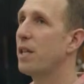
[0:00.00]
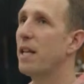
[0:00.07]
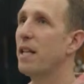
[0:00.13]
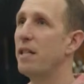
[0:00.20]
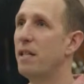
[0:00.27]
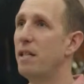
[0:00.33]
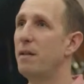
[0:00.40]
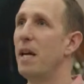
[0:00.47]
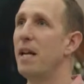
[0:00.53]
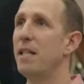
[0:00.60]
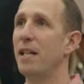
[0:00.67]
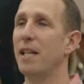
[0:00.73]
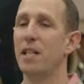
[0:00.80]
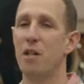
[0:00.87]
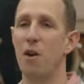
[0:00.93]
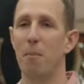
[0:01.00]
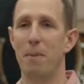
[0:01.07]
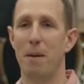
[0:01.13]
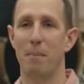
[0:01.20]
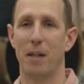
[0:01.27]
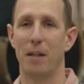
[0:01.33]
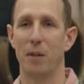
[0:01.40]
say that dating is not
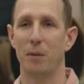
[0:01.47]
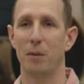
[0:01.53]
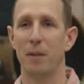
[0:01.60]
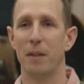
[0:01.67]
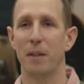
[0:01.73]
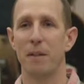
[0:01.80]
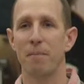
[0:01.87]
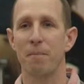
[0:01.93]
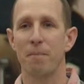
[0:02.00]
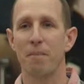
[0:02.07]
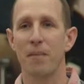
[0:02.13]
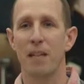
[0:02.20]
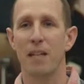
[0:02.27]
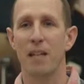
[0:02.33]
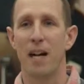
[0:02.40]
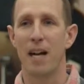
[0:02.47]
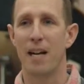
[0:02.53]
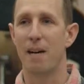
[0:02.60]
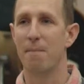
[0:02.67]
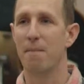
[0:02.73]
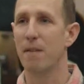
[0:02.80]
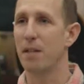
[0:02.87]
biblical.
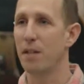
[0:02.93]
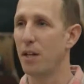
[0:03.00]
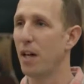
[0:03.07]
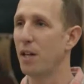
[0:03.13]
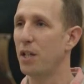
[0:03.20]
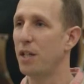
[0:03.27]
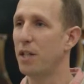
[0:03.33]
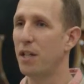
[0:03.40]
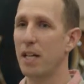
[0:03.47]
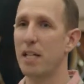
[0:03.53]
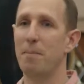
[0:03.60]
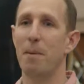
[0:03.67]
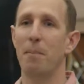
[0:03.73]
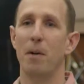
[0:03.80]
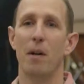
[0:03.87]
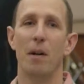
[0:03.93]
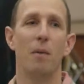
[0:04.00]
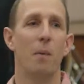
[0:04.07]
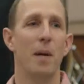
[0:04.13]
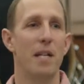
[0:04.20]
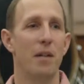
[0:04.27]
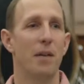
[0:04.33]
And to actually say to people,
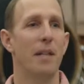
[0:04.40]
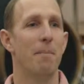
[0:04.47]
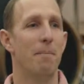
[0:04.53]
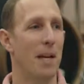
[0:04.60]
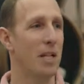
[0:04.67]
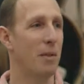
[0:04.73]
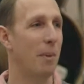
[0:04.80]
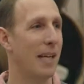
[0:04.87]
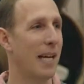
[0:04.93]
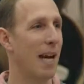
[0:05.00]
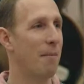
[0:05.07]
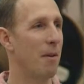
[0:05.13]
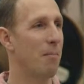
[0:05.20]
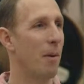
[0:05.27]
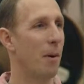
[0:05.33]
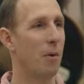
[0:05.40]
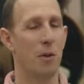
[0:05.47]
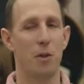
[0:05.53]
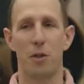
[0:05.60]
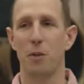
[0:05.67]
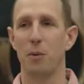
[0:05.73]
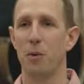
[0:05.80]
look, we're doing the best we can with
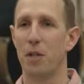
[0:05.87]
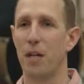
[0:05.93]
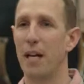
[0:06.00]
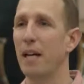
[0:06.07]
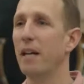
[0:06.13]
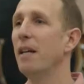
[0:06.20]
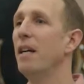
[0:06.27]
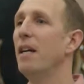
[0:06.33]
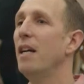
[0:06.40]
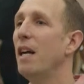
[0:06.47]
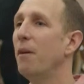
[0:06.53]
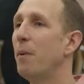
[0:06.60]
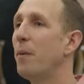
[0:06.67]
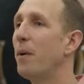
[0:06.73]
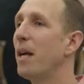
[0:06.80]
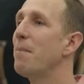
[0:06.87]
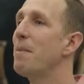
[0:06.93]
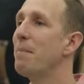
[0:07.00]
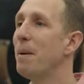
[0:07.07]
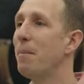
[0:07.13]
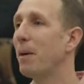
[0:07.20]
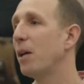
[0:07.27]
broken tools here. If we were going to
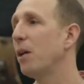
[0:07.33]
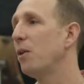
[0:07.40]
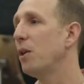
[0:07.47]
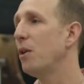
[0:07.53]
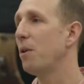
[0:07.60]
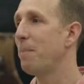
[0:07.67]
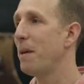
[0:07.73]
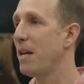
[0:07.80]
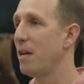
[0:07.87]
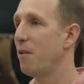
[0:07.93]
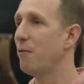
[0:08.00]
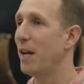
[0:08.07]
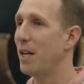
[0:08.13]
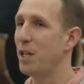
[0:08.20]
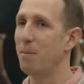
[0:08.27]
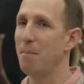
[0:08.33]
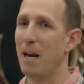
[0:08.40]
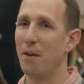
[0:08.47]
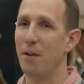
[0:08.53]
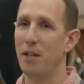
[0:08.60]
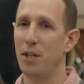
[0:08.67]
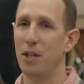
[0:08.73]
be biblical, you would be in an arranged
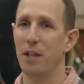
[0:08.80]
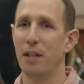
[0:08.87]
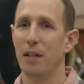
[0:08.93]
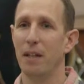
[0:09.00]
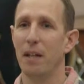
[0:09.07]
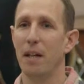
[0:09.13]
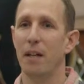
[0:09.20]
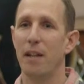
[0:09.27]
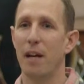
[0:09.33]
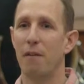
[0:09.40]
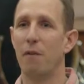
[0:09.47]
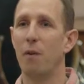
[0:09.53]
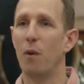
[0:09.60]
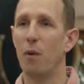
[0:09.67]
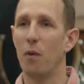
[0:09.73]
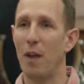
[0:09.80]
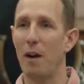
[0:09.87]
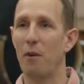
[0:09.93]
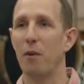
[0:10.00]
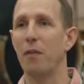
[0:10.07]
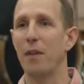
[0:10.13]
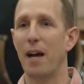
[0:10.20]
marriage. Therefore,
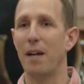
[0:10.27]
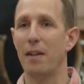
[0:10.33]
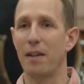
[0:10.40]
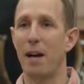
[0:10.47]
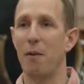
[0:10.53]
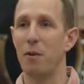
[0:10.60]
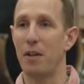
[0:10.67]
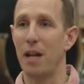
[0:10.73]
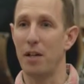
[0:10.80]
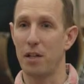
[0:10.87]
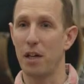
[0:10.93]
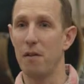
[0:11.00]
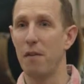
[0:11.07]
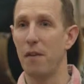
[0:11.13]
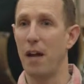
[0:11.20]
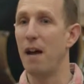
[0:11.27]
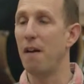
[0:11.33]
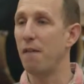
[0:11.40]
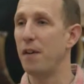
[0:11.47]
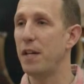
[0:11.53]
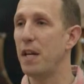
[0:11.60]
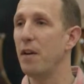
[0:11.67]
that's over there
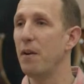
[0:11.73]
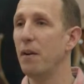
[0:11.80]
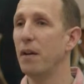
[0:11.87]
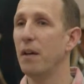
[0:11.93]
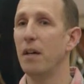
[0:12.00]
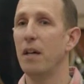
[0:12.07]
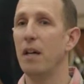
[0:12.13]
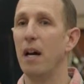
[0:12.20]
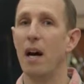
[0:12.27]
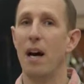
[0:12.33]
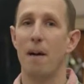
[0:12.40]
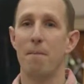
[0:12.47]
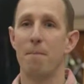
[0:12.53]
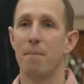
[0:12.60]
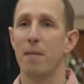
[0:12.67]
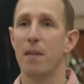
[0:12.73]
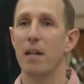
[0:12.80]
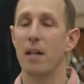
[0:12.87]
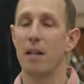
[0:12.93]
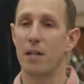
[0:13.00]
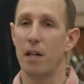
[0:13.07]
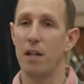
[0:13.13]
for you.
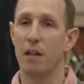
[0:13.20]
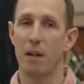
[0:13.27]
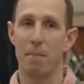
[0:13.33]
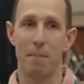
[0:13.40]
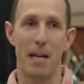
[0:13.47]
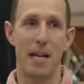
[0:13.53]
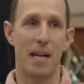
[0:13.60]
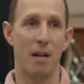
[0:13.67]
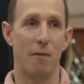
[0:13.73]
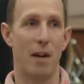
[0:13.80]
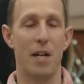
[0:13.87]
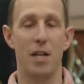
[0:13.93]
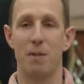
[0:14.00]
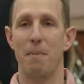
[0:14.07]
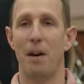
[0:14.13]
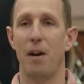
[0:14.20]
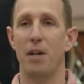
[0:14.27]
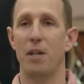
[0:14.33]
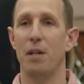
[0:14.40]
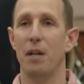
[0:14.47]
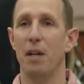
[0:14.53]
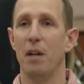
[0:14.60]
So you can be in an arranged
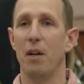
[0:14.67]
marriage